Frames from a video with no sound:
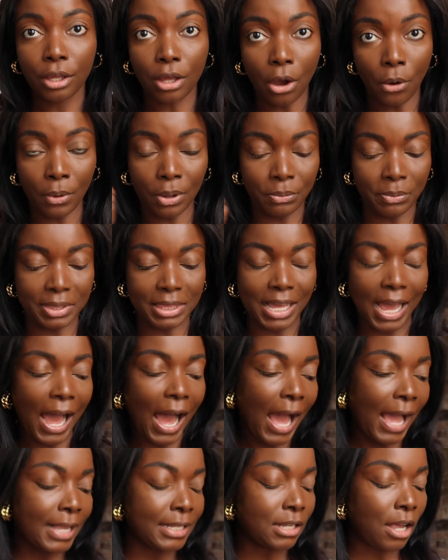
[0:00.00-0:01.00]
go in with the
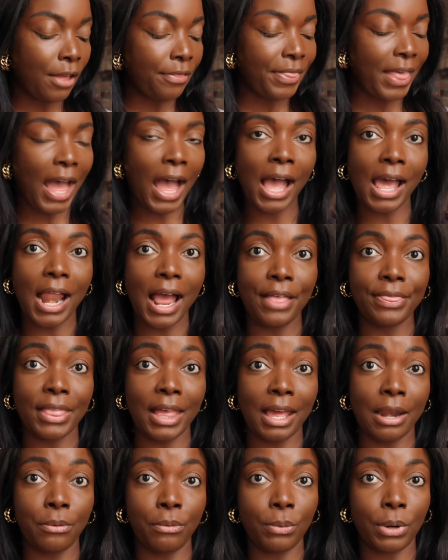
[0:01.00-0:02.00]
eyes on that, and
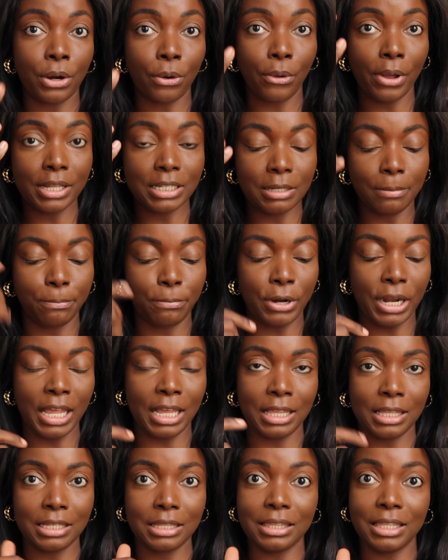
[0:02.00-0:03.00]
then we're going to
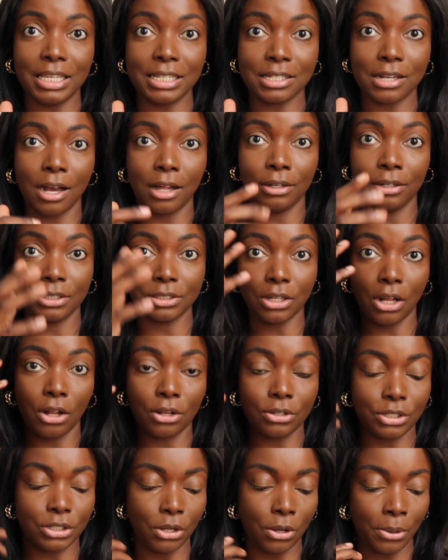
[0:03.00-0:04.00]
bring these colors
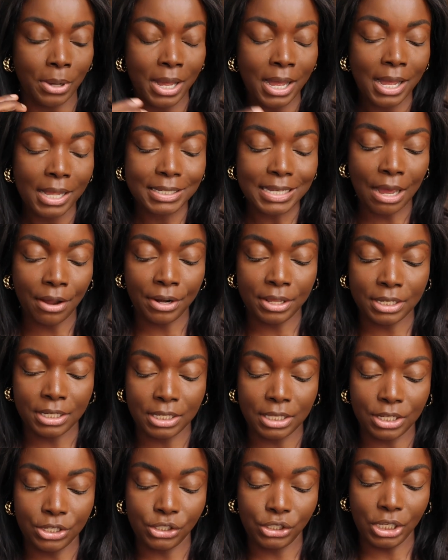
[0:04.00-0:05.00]
also down
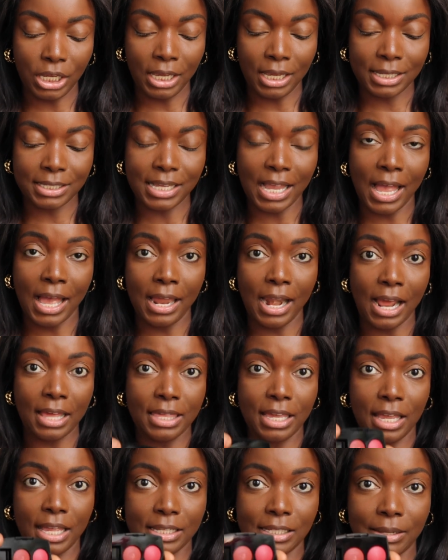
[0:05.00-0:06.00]
into the cheeks. And I
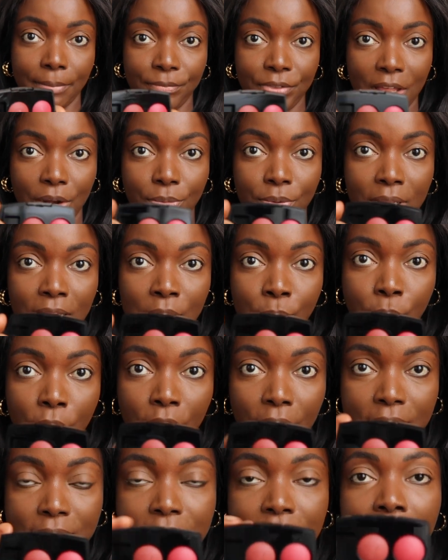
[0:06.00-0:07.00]
think it's something that really
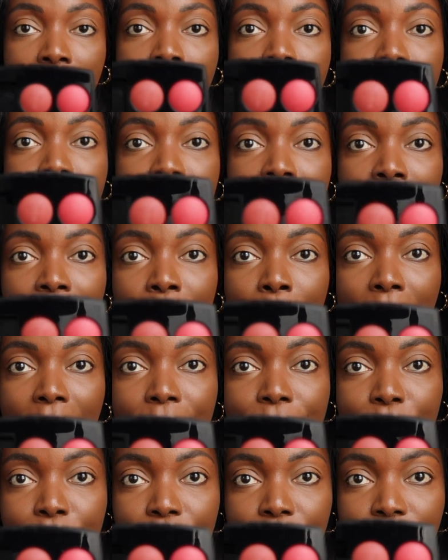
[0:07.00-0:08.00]
works very
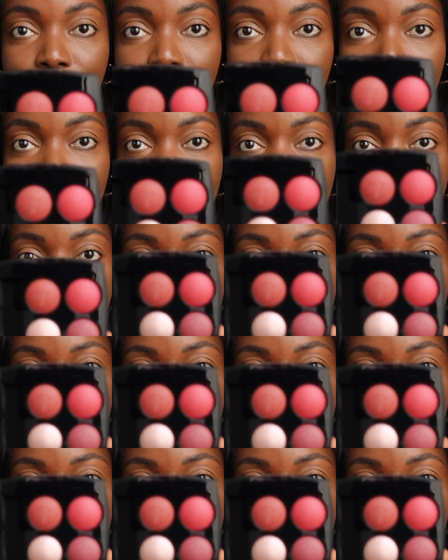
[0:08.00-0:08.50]
well for the cheeks